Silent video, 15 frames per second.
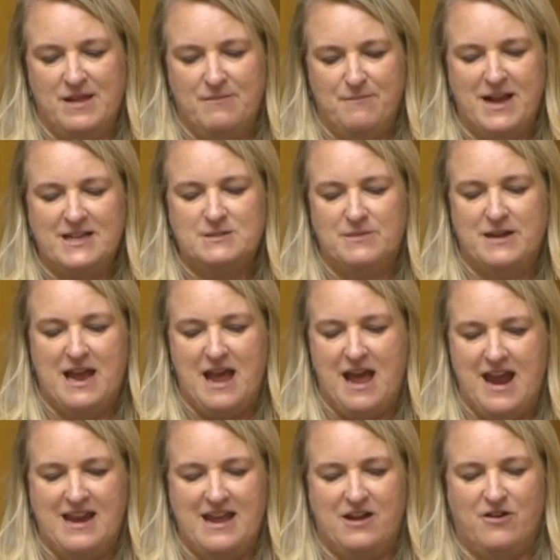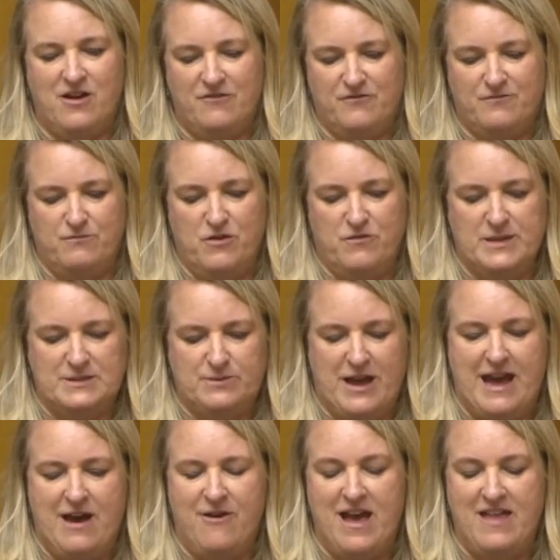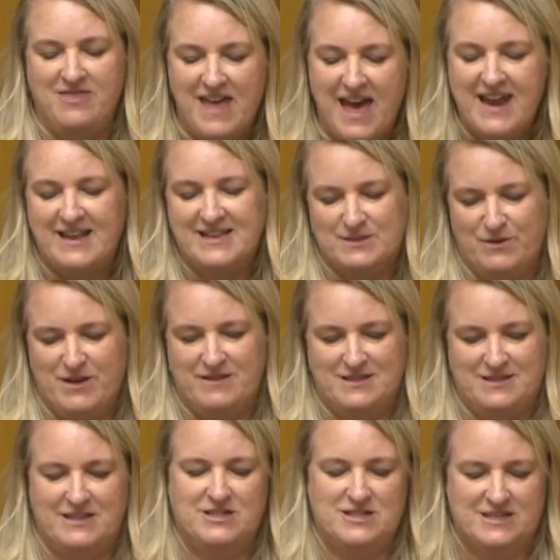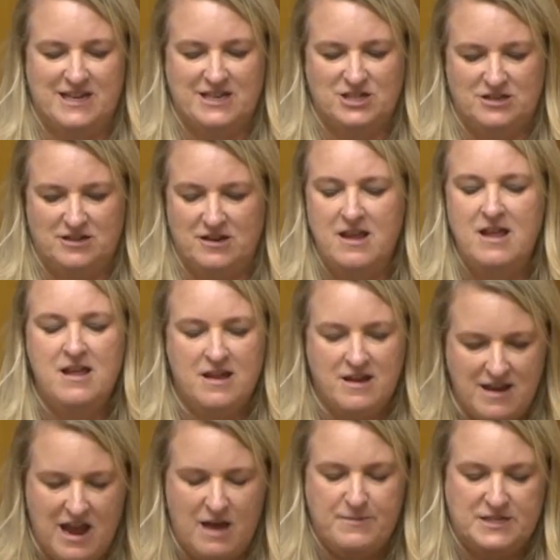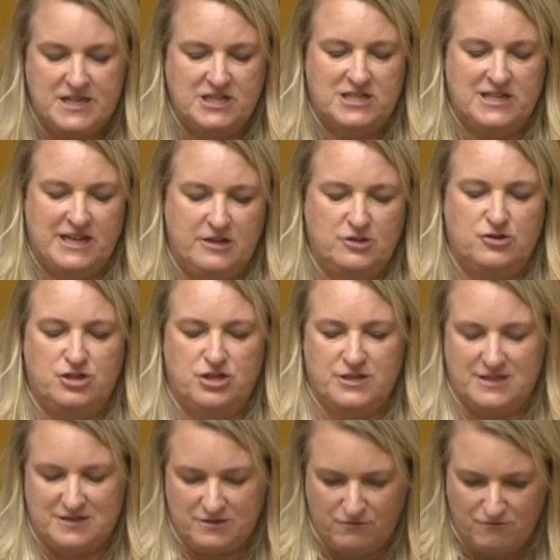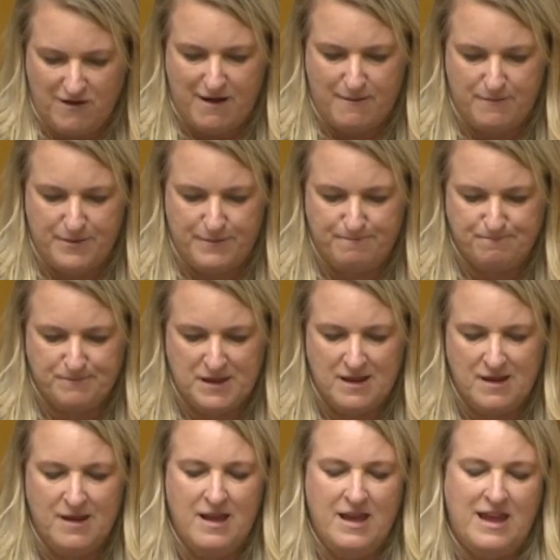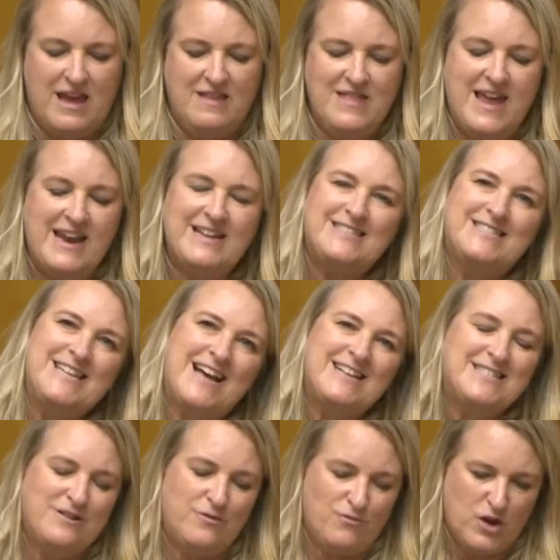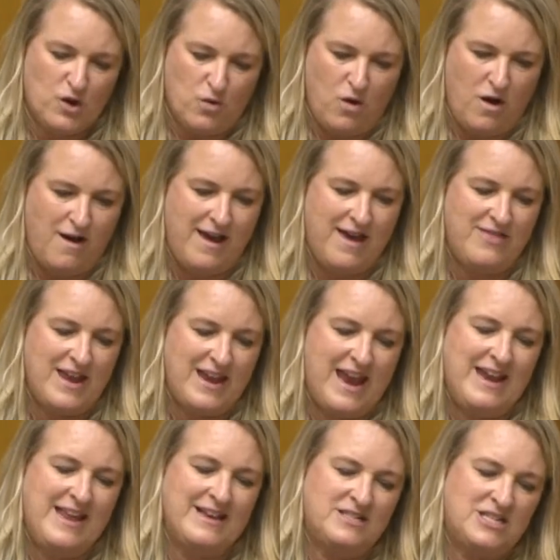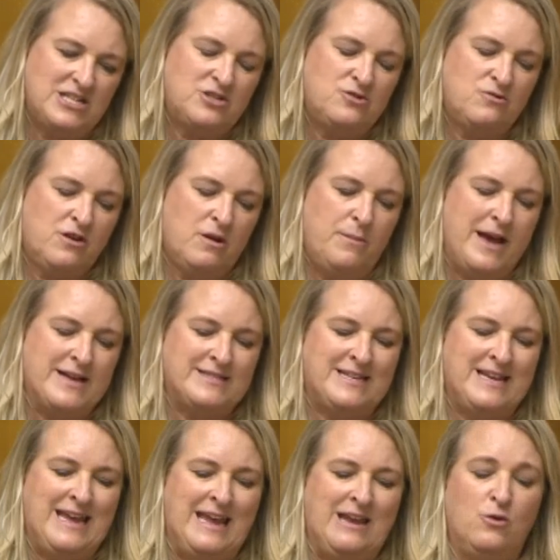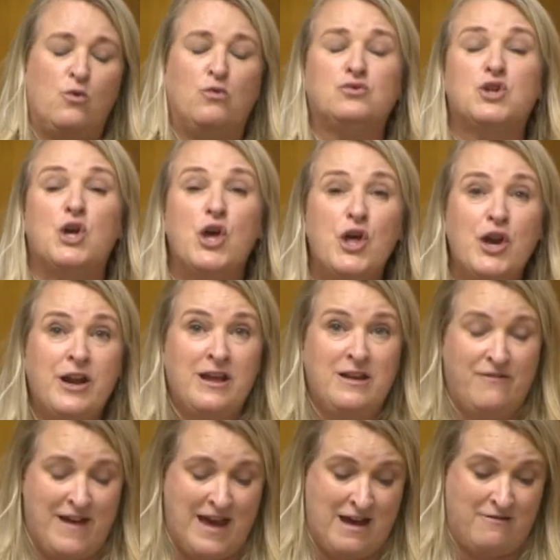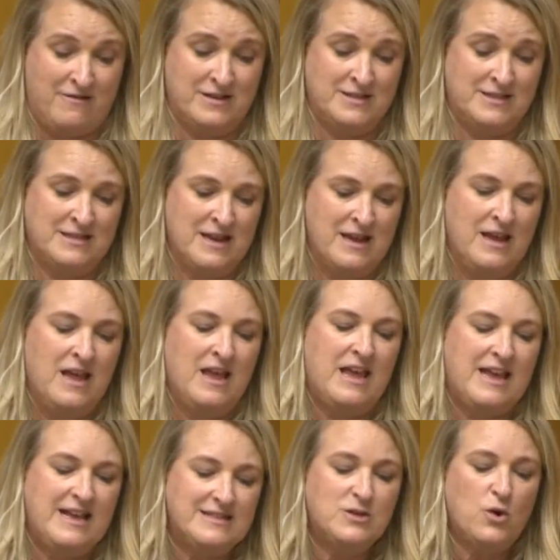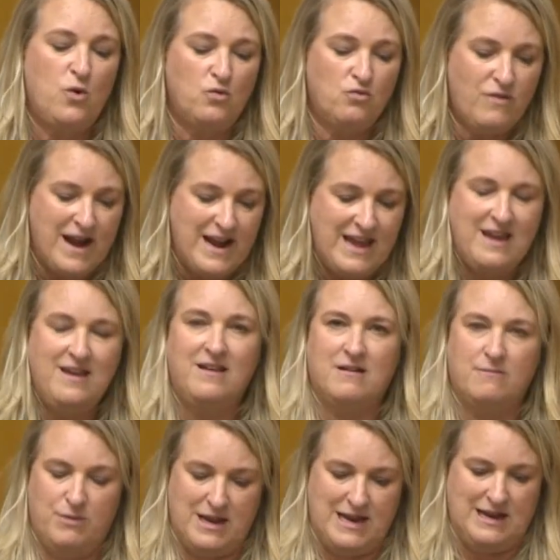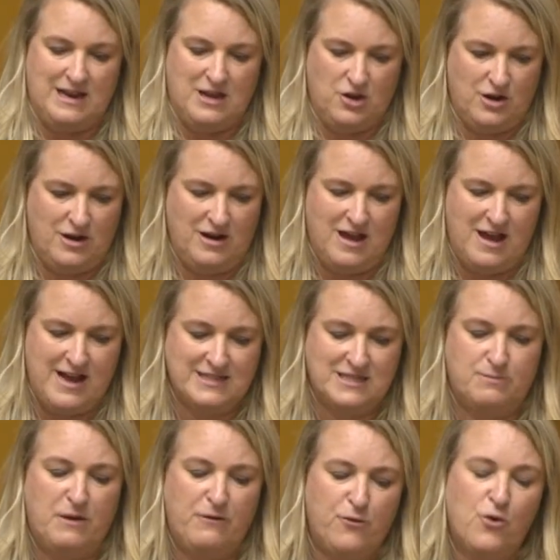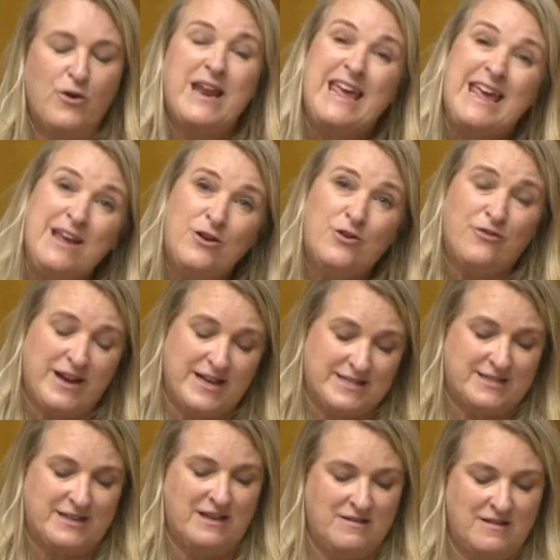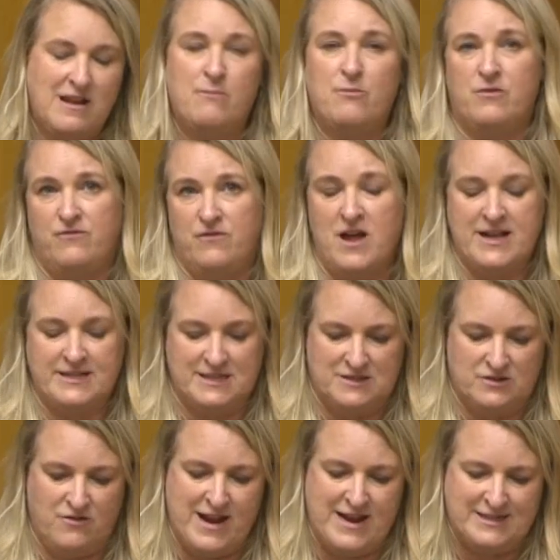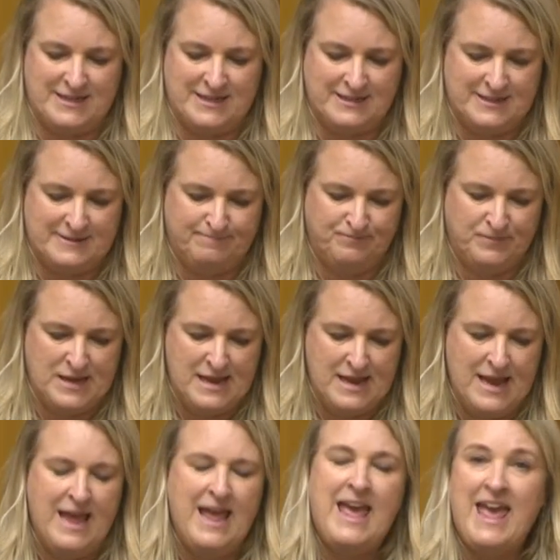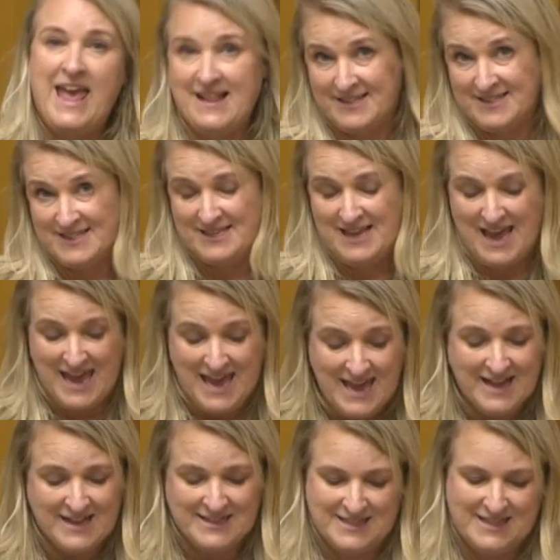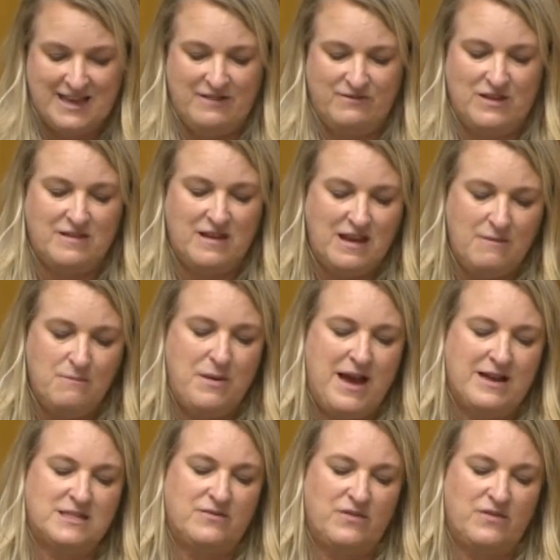maximum 80 aircraft movements per hour, and that is where this legislation now potentially introduces a rub. In that it doesn't require that any additional capacity in alternative hours is already completely utilised before an increase in the number of flights is granted. Hence, he conceived that the impact of